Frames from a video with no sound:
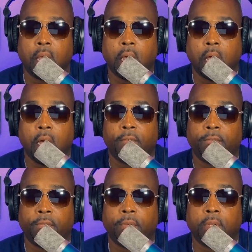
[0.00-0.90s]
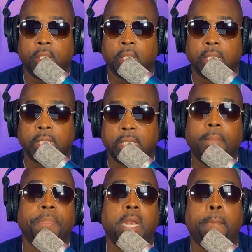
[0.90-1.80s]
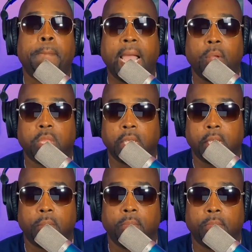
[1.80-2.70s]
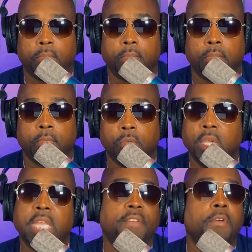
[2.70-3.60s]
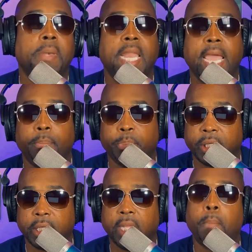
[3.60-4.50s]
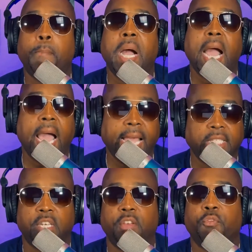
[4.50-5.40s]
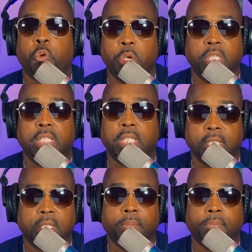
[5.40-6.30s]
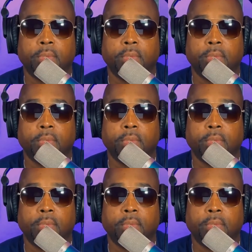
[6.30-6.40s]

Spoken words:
of something about them. You can give them 90% of positive criticism.